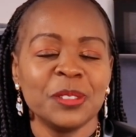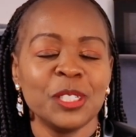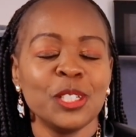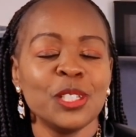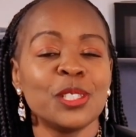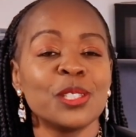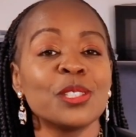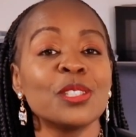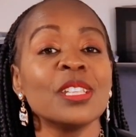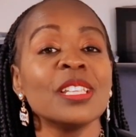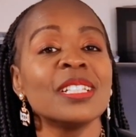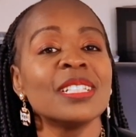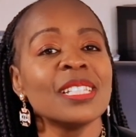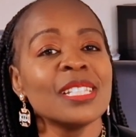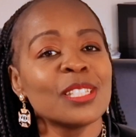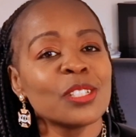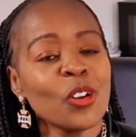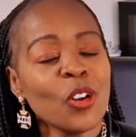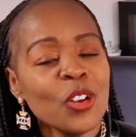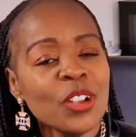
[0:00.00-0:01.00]
It
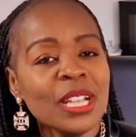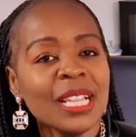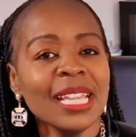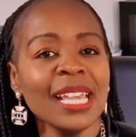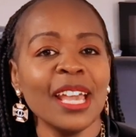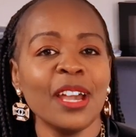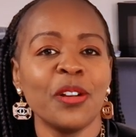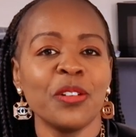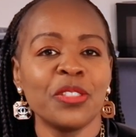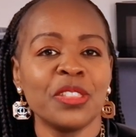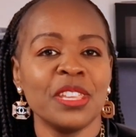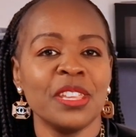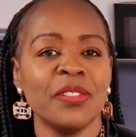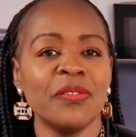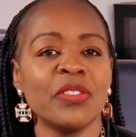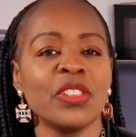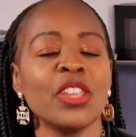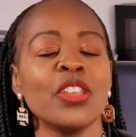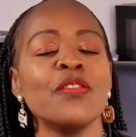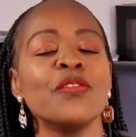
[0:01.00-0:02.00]
is only healthy
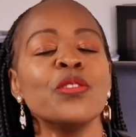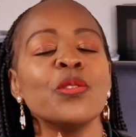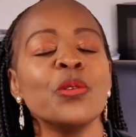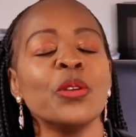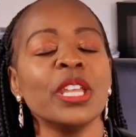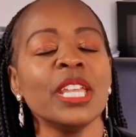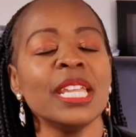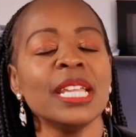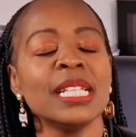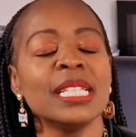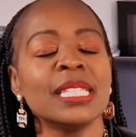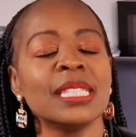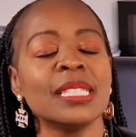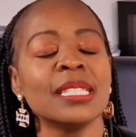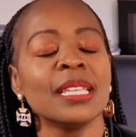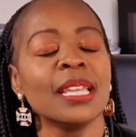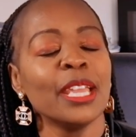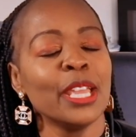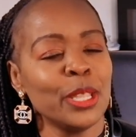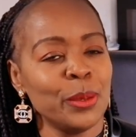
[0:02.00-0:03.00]
if you eat
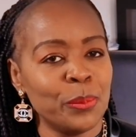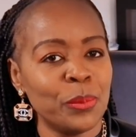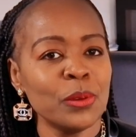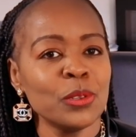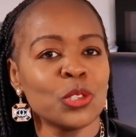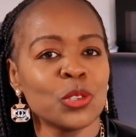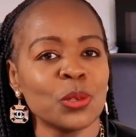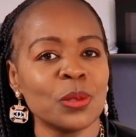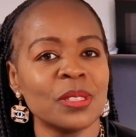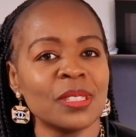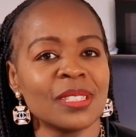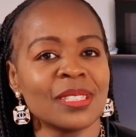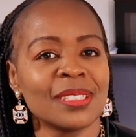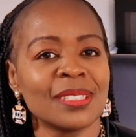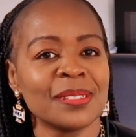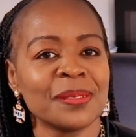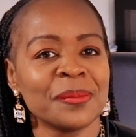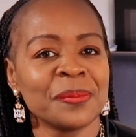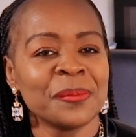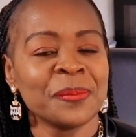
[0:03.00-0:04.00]
in portions.
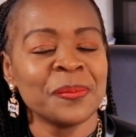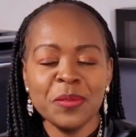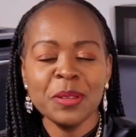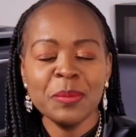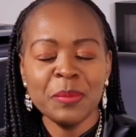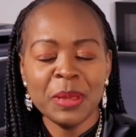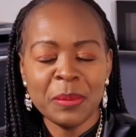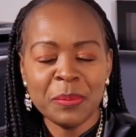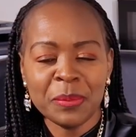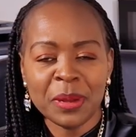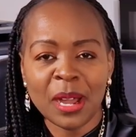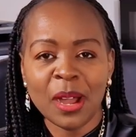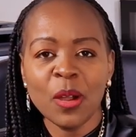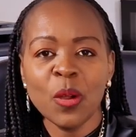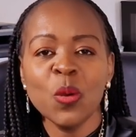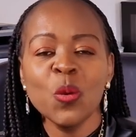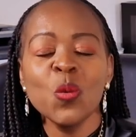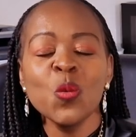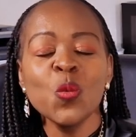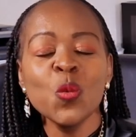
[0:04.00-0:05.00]
Remember,
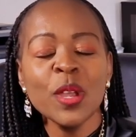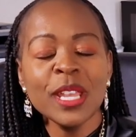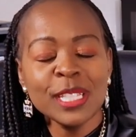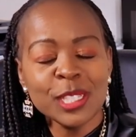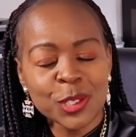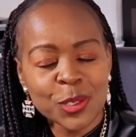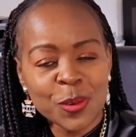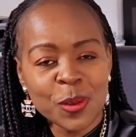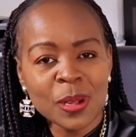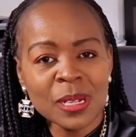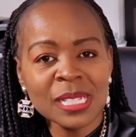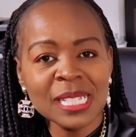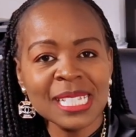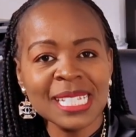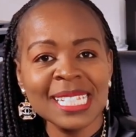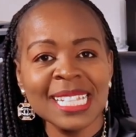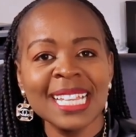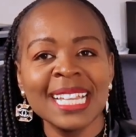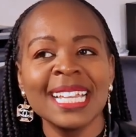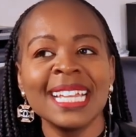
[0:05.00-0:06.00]
weight
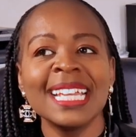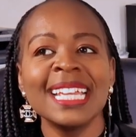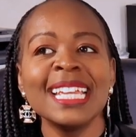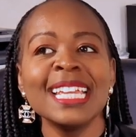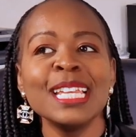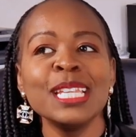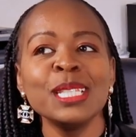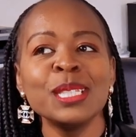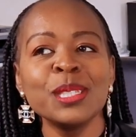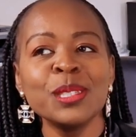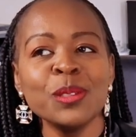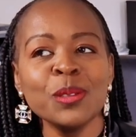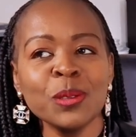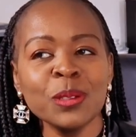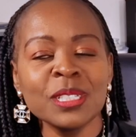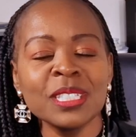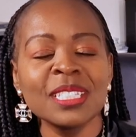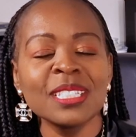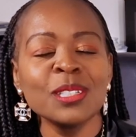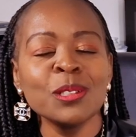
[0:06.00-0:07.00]
loss is
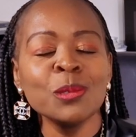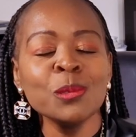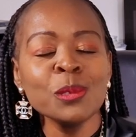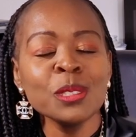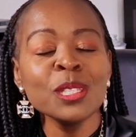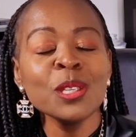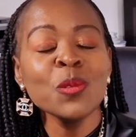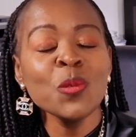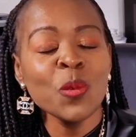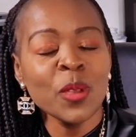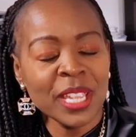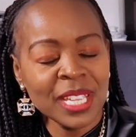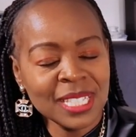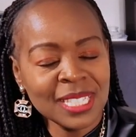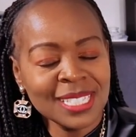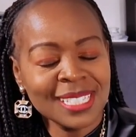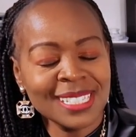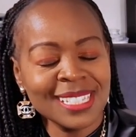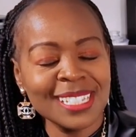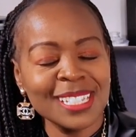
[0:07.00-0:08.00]
not, losing
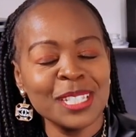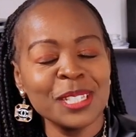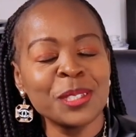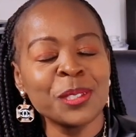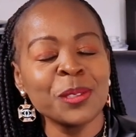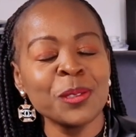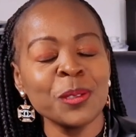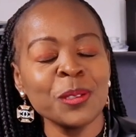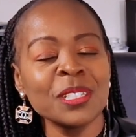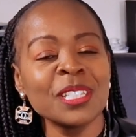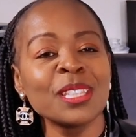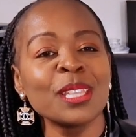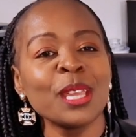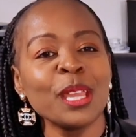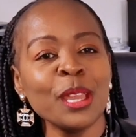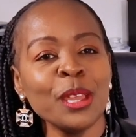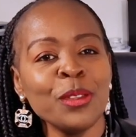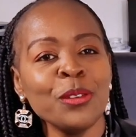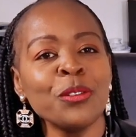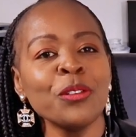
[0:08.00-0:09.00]
weight is not the
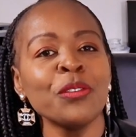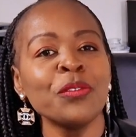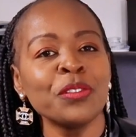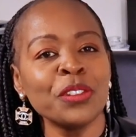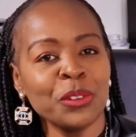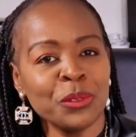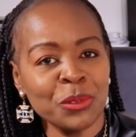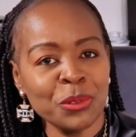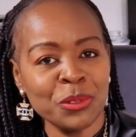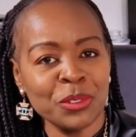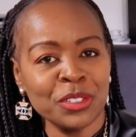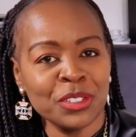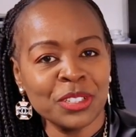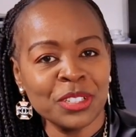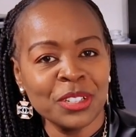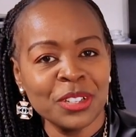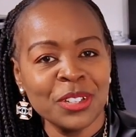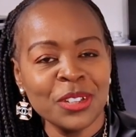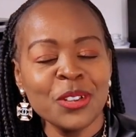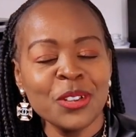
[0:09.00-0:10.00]
end of the road.
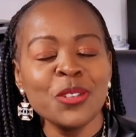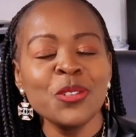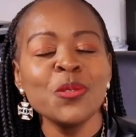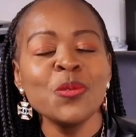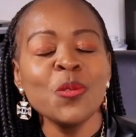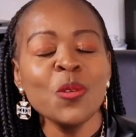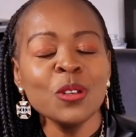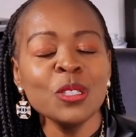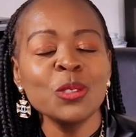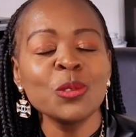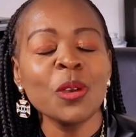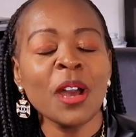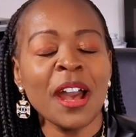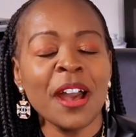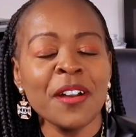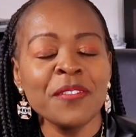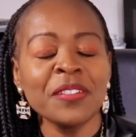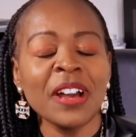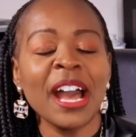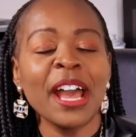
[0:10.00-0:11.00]
You want to
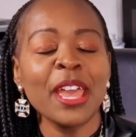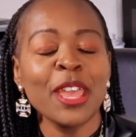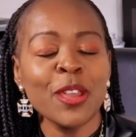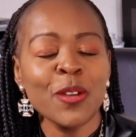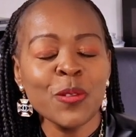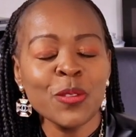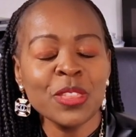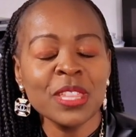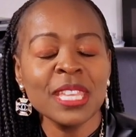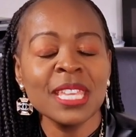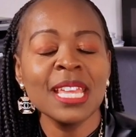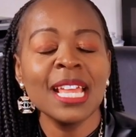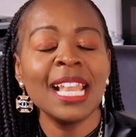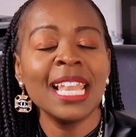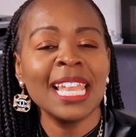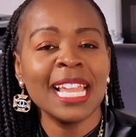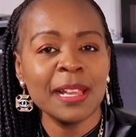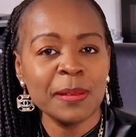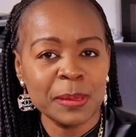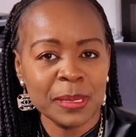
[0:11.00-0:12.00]
have a healthy
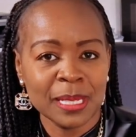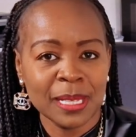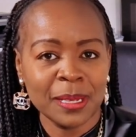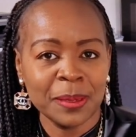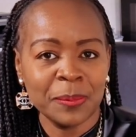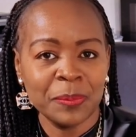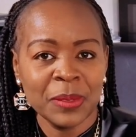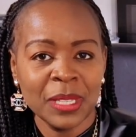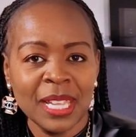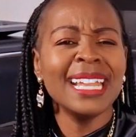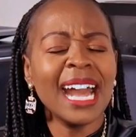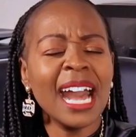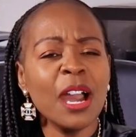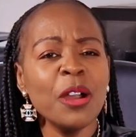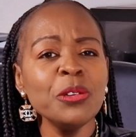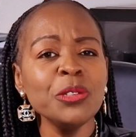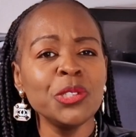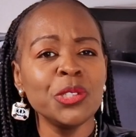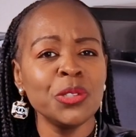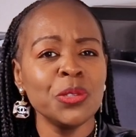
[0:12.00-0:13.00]
lifestyle. And
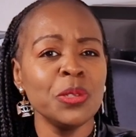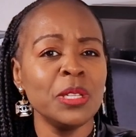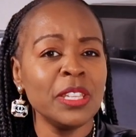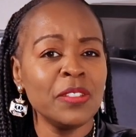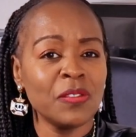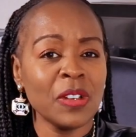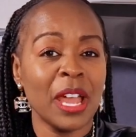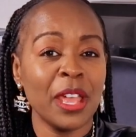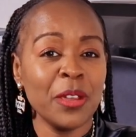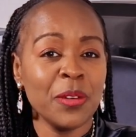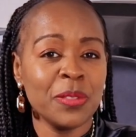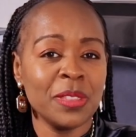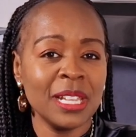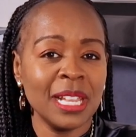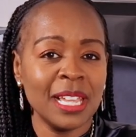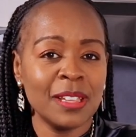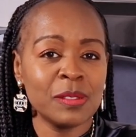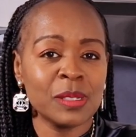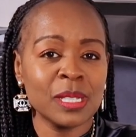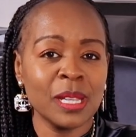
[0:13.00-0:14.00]
how do you live a healthy
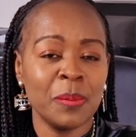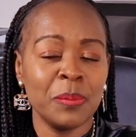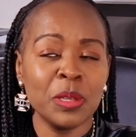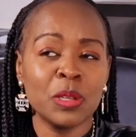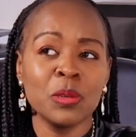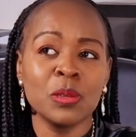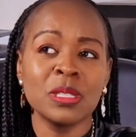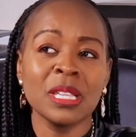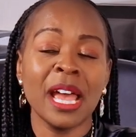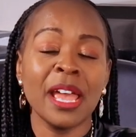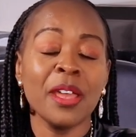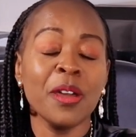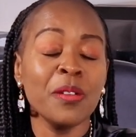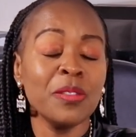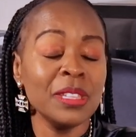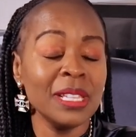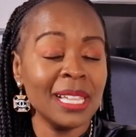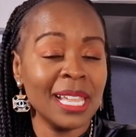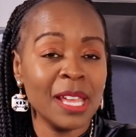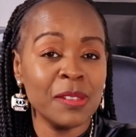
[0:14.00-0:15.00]
lifestyle? Because a
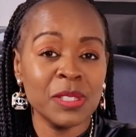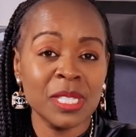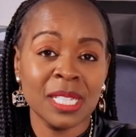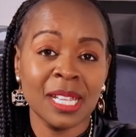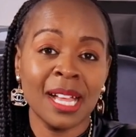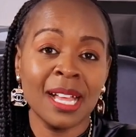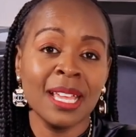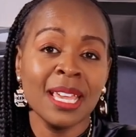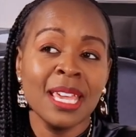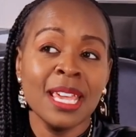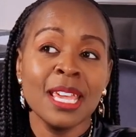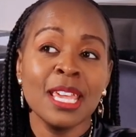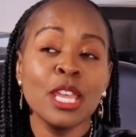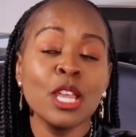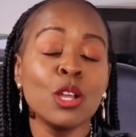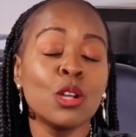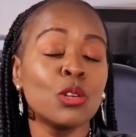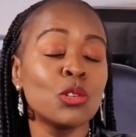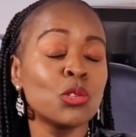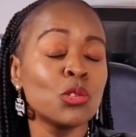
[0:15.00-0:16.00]
healthy lifestyle,
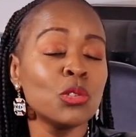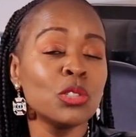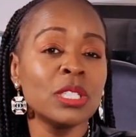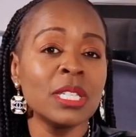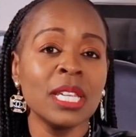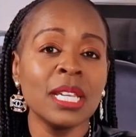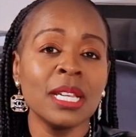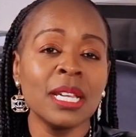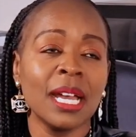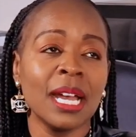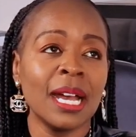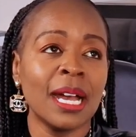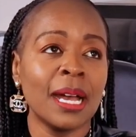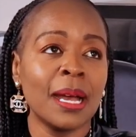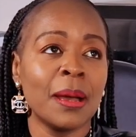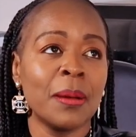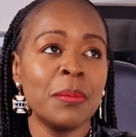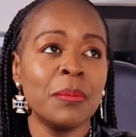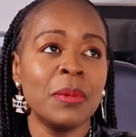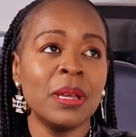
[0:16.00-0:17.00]
including
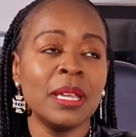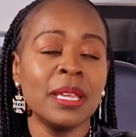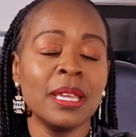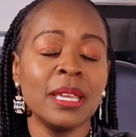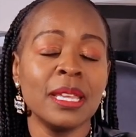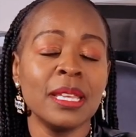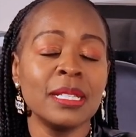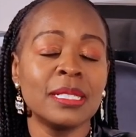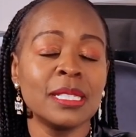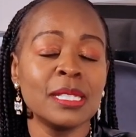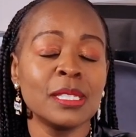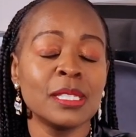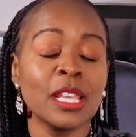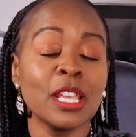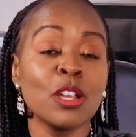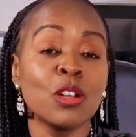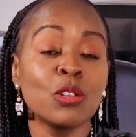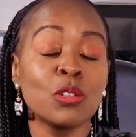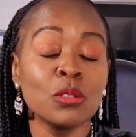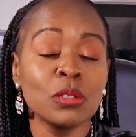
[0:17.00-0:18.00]
it is
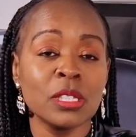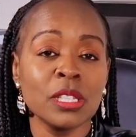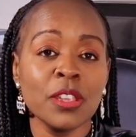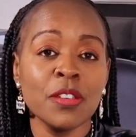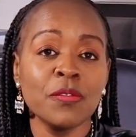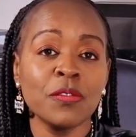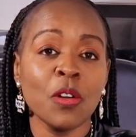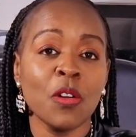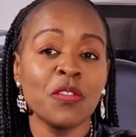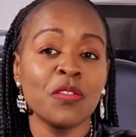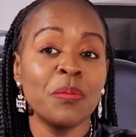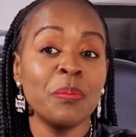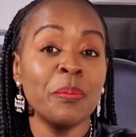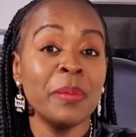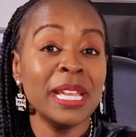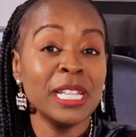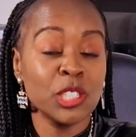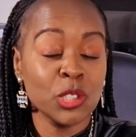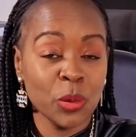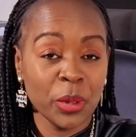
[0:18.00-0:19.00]
inclusive of
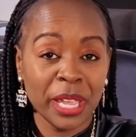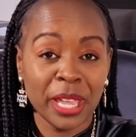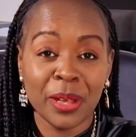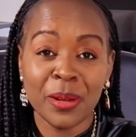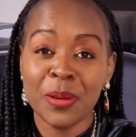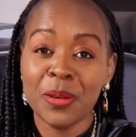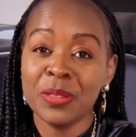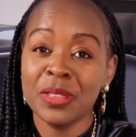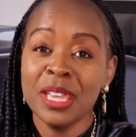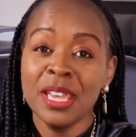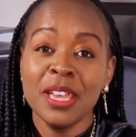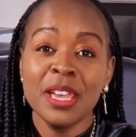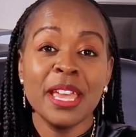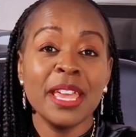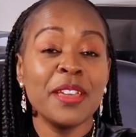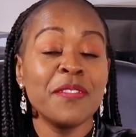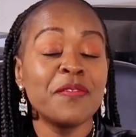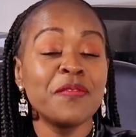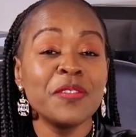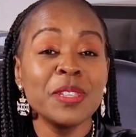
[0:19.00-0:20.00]
mental health,
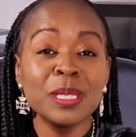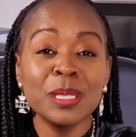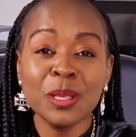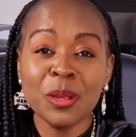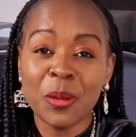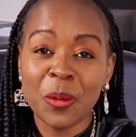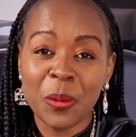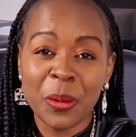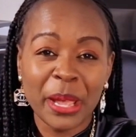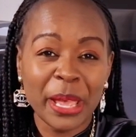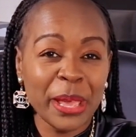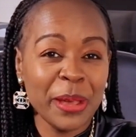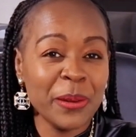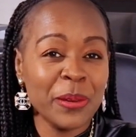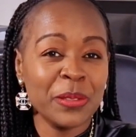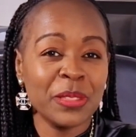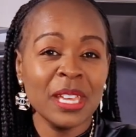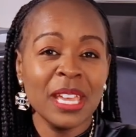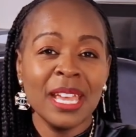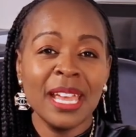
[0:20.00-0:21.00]
physical
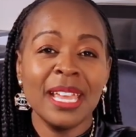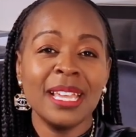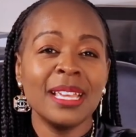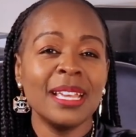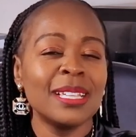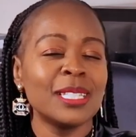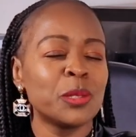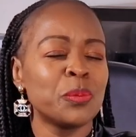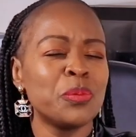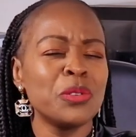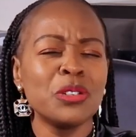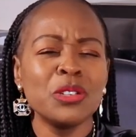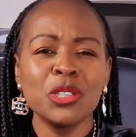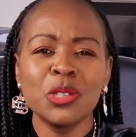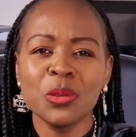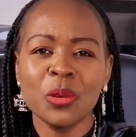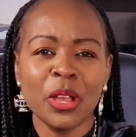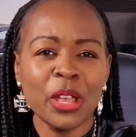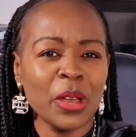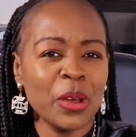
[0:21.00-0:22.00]
health,
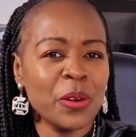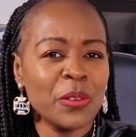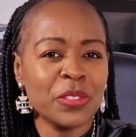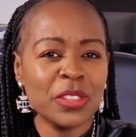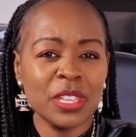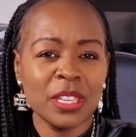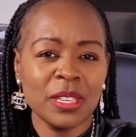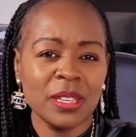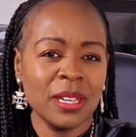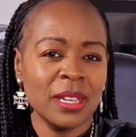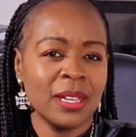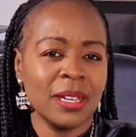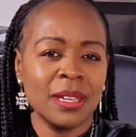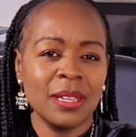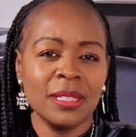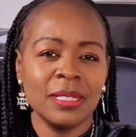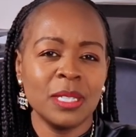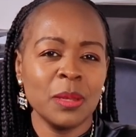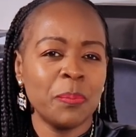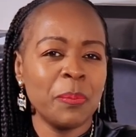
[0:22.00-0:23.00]
spiritual health.
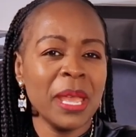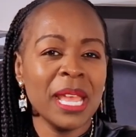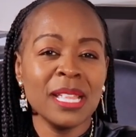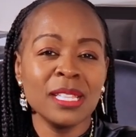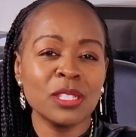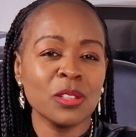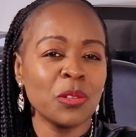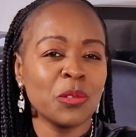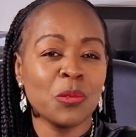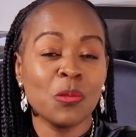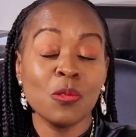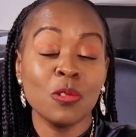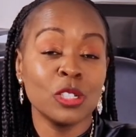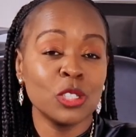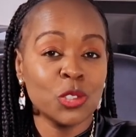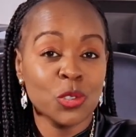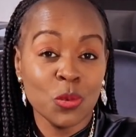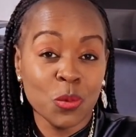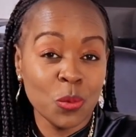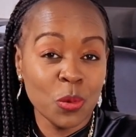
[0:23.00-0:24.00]
It depends on
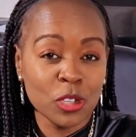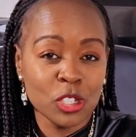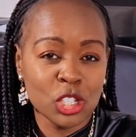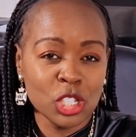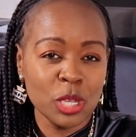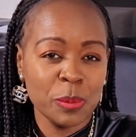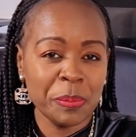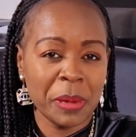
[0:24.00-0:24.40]
what you worship.